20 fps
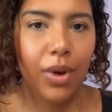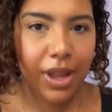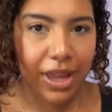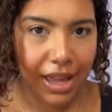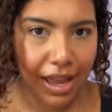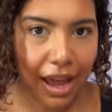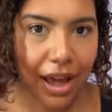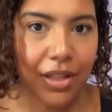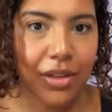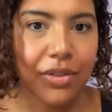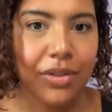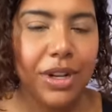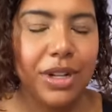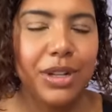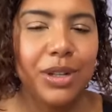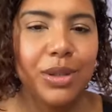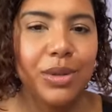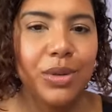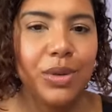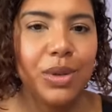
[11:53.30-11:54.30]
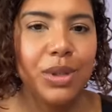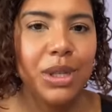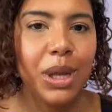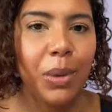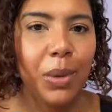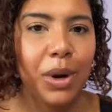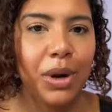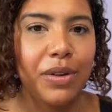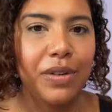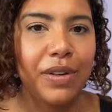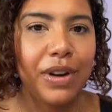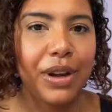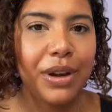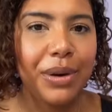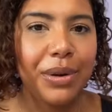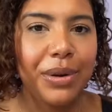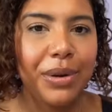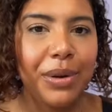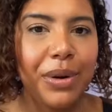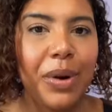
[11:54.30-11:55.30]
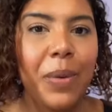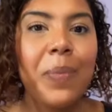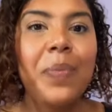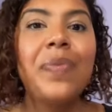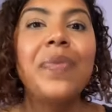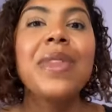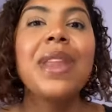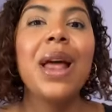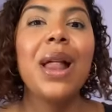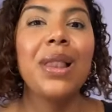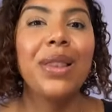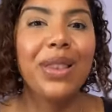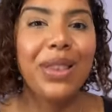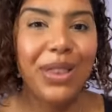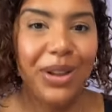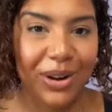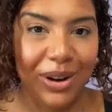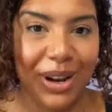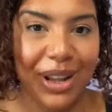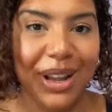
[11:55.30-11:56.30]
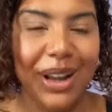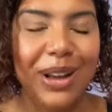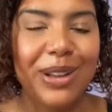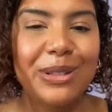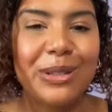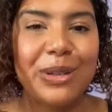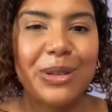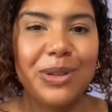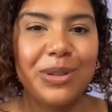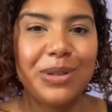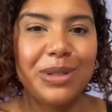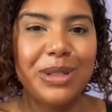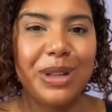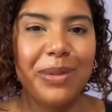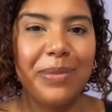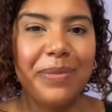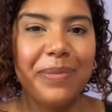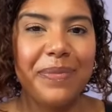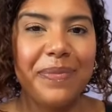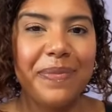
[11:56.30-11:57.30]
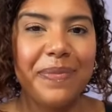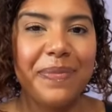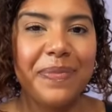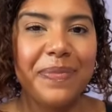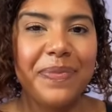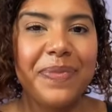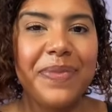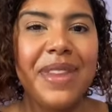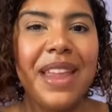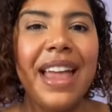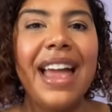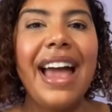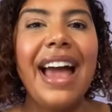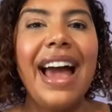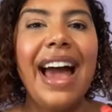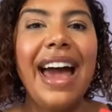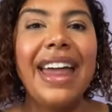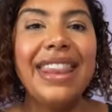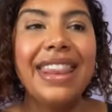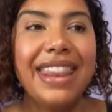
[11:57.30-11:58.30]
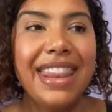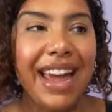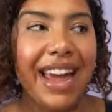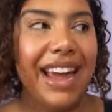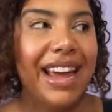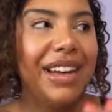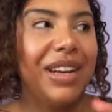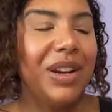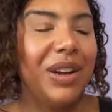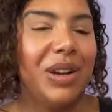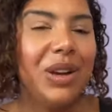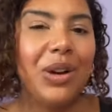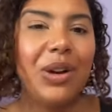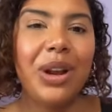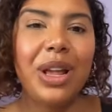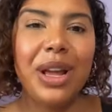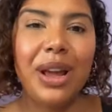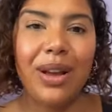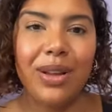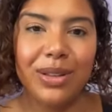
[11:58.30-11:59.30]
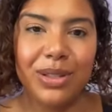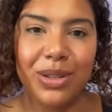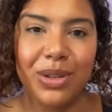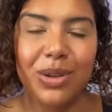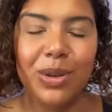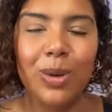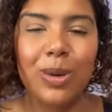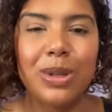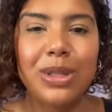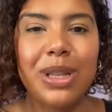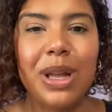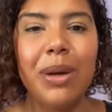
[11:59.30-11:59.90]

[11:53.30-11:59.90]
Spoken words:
gathering the tools that work for you, learning how to use them, and then learning how to use